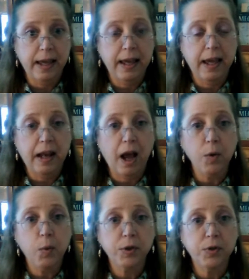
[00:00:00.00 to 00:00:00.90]
And I
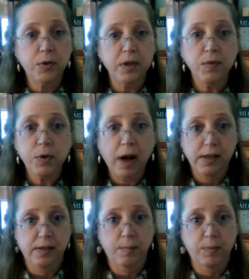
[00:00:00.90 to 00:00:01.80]
want to give you
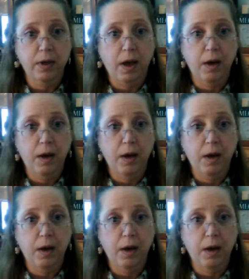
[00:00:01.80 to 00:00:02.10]
guys something.